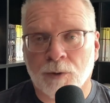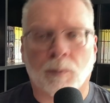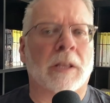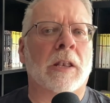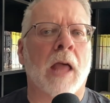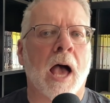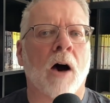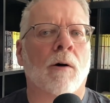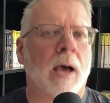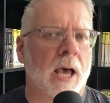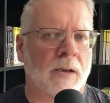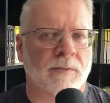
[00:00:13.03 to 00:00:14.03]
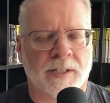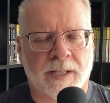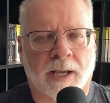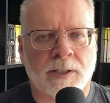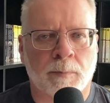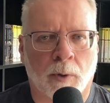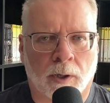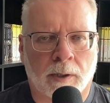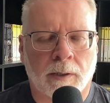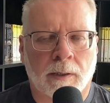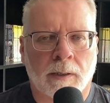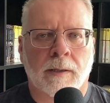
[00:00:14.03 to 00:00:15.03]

we now have a textbook.